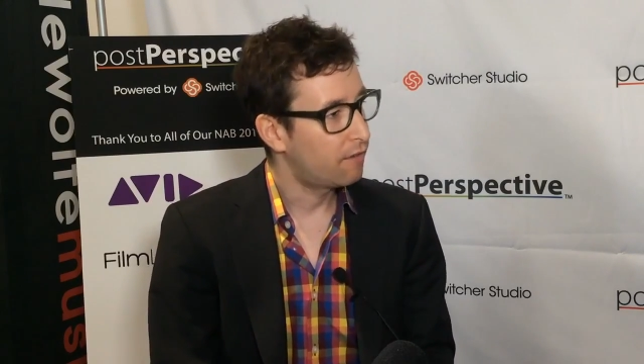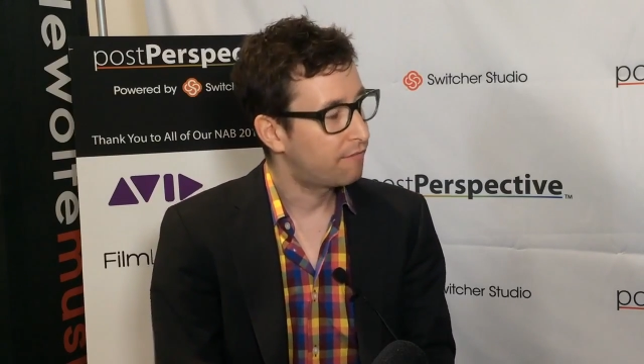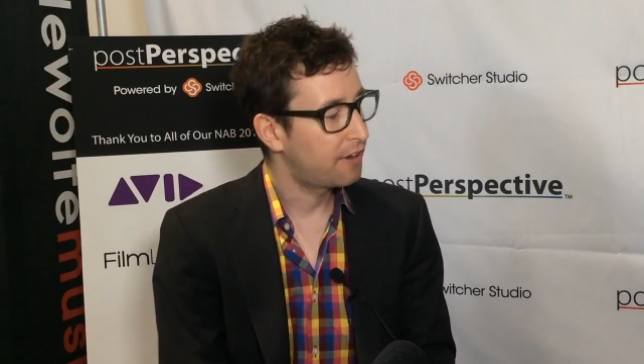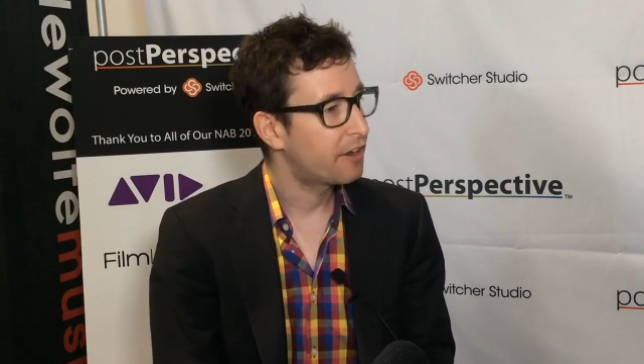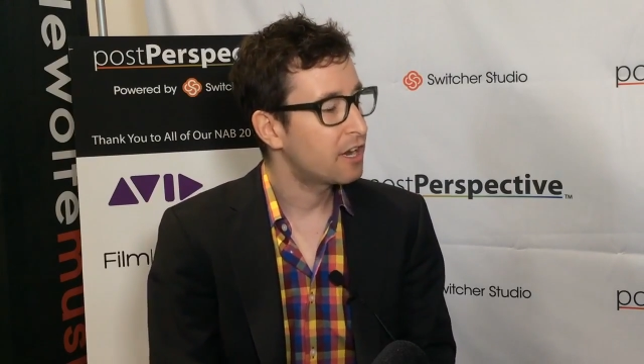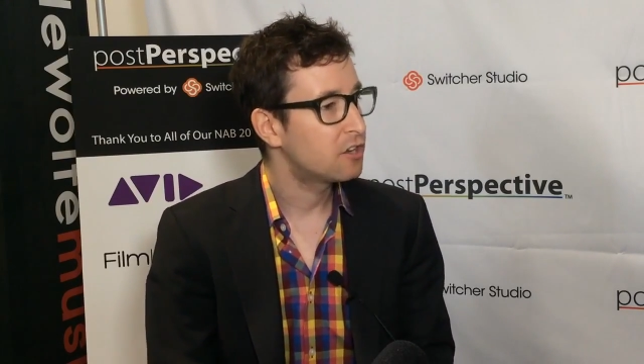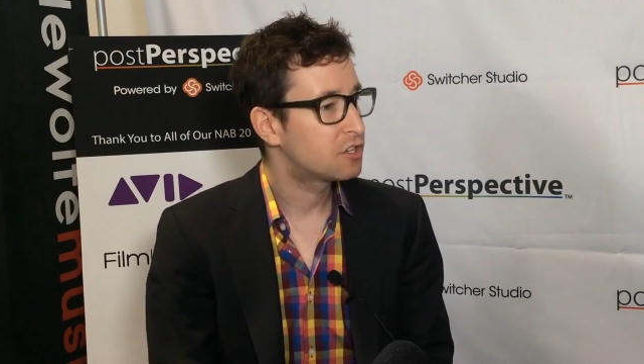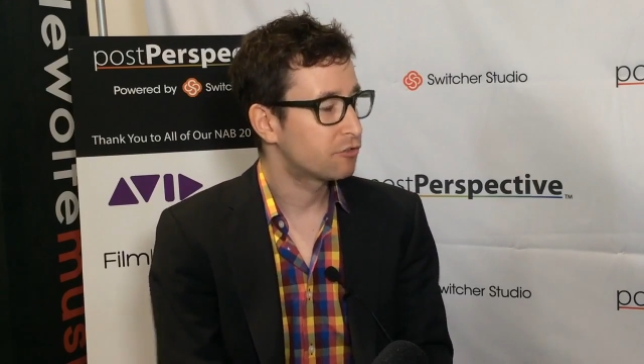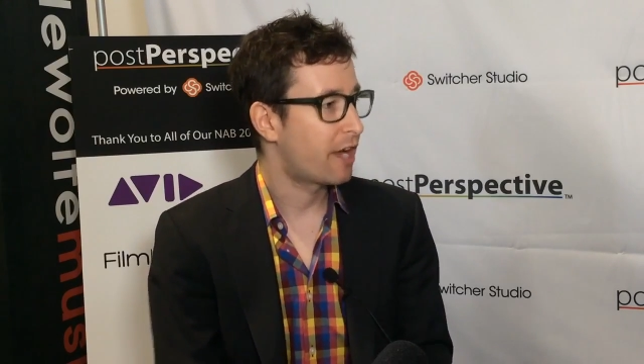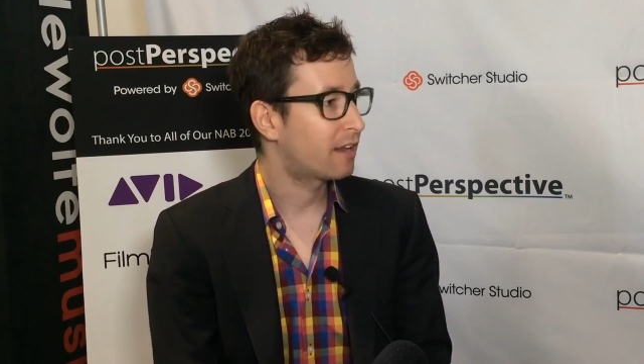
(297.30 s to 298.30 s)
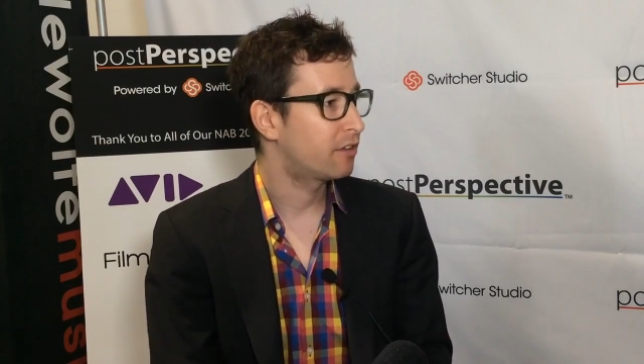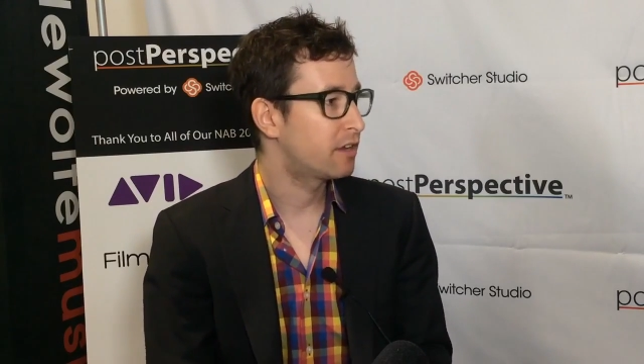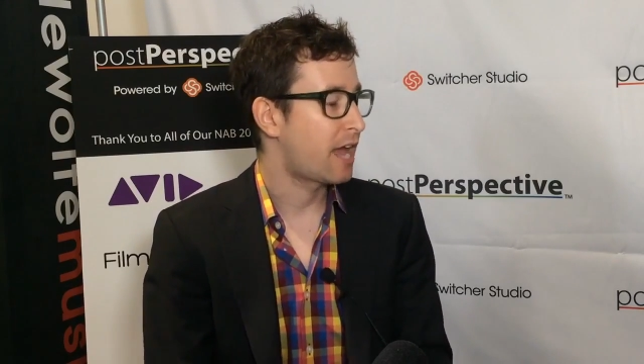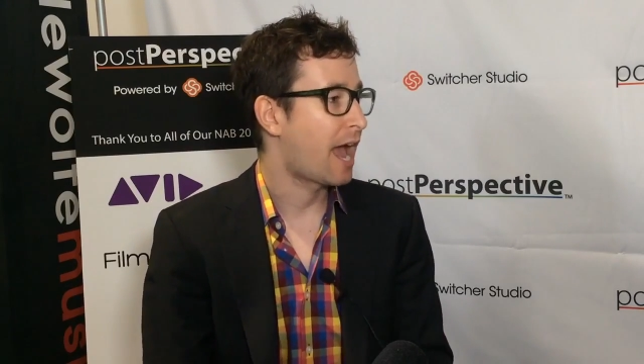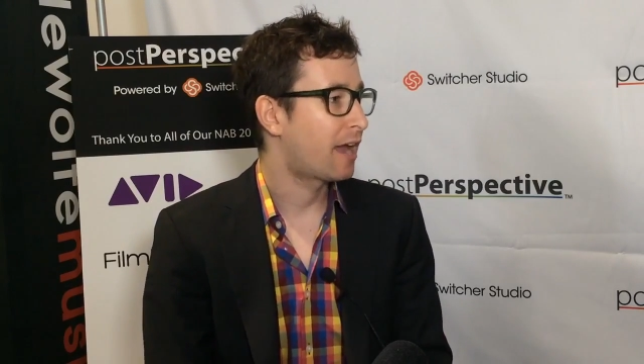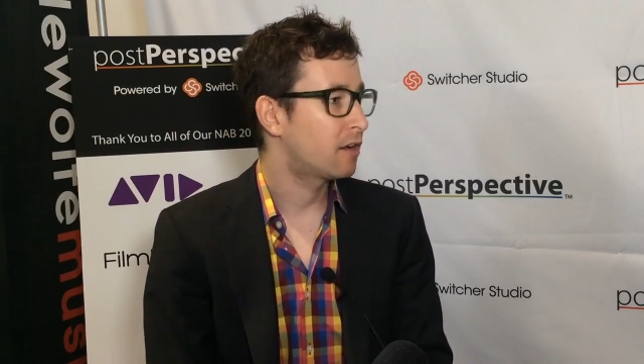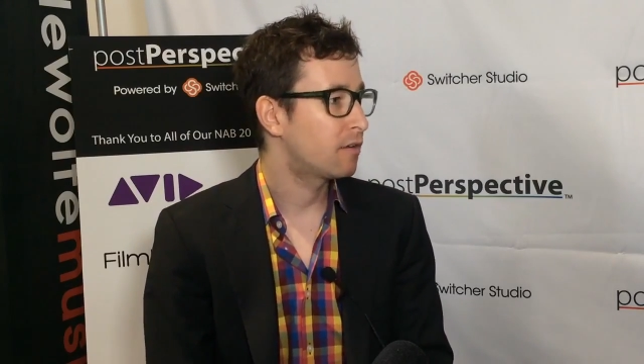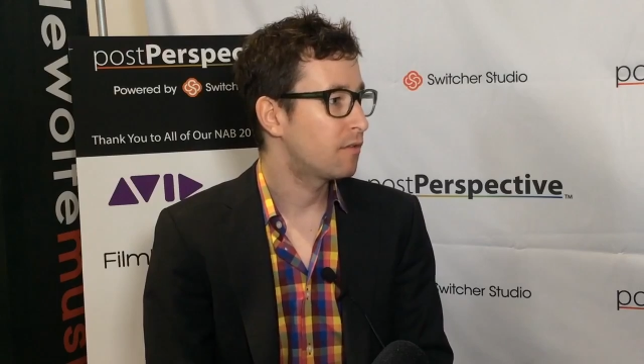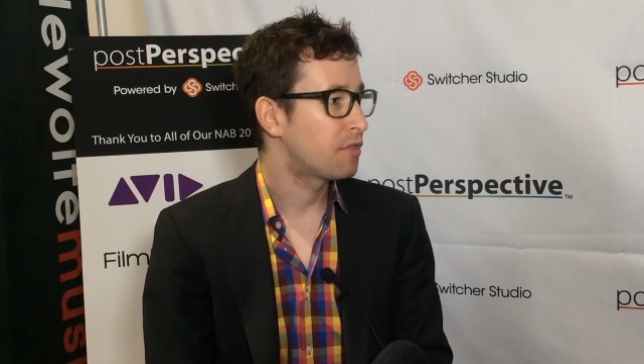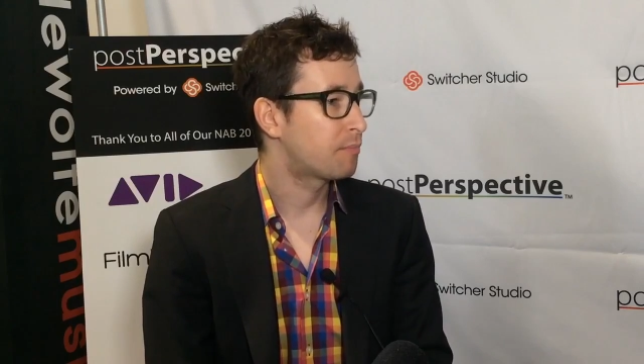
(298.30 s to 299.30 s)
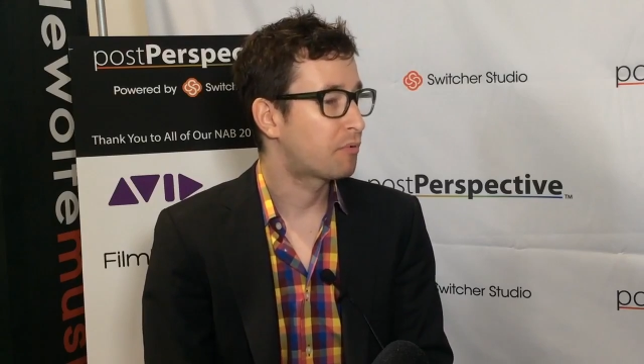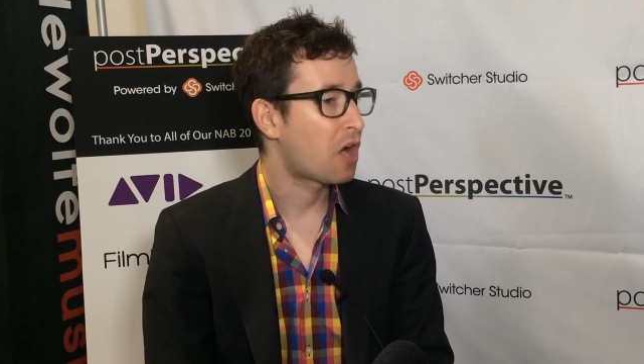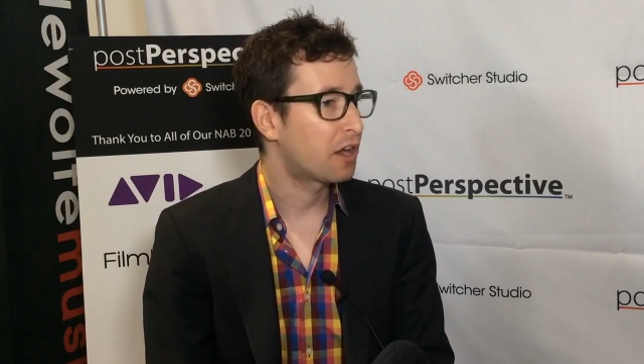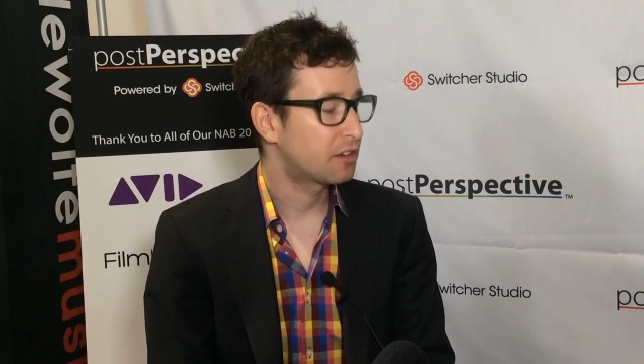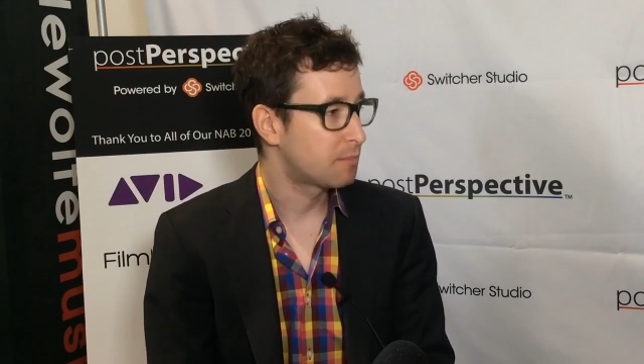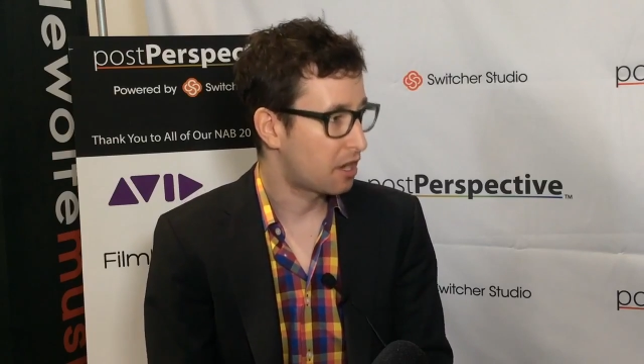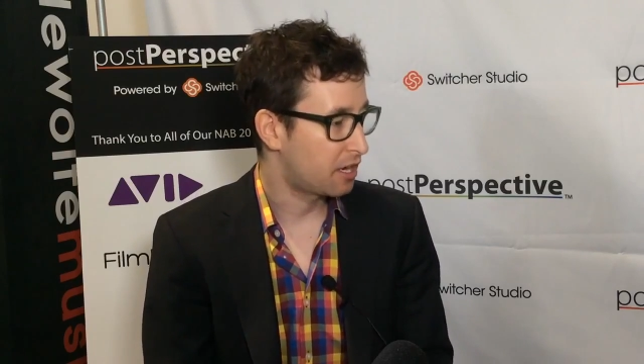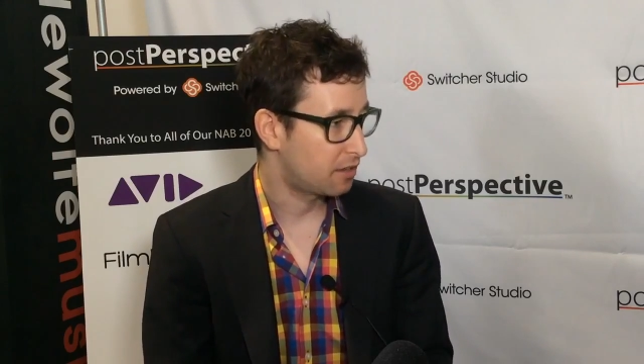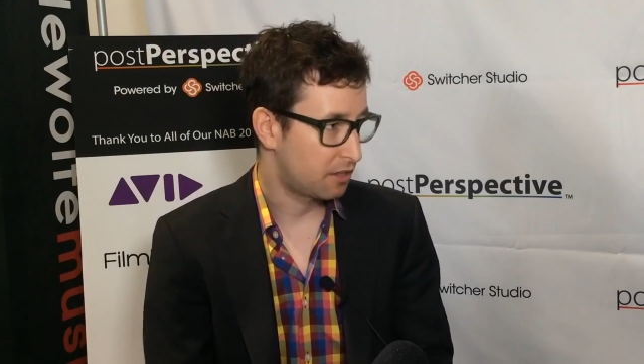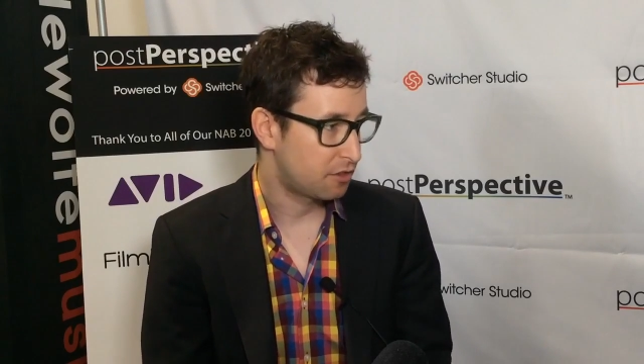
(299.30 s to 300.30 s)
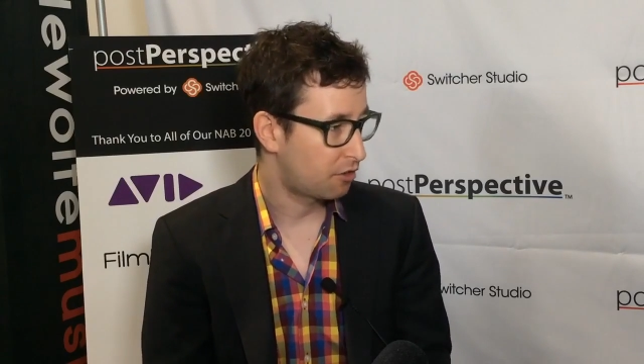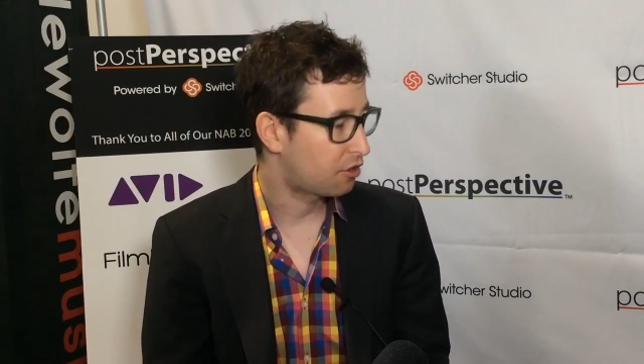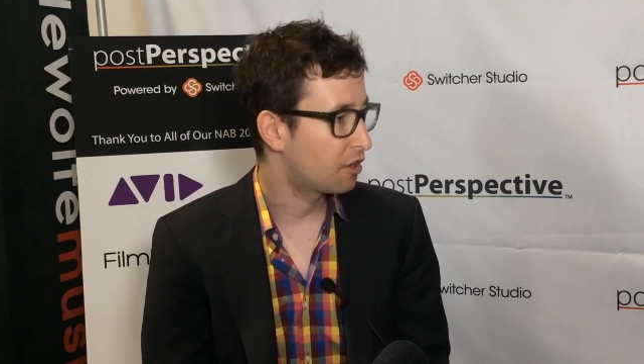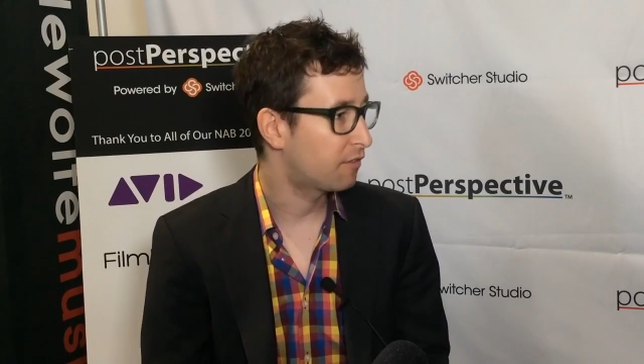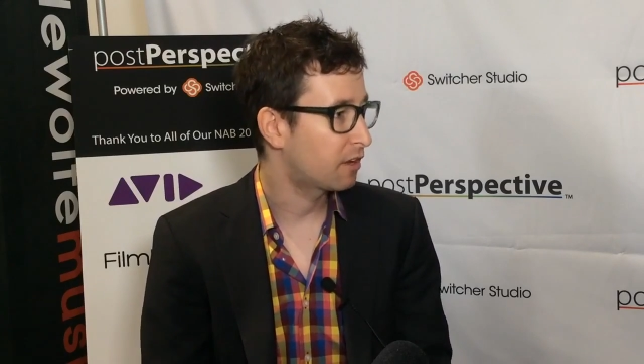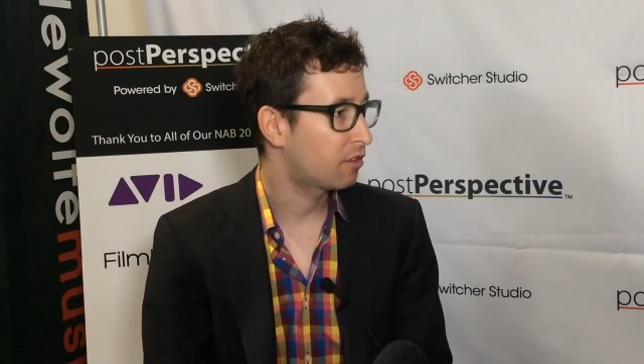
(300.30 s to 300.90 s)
very directed at the product market that they're serving.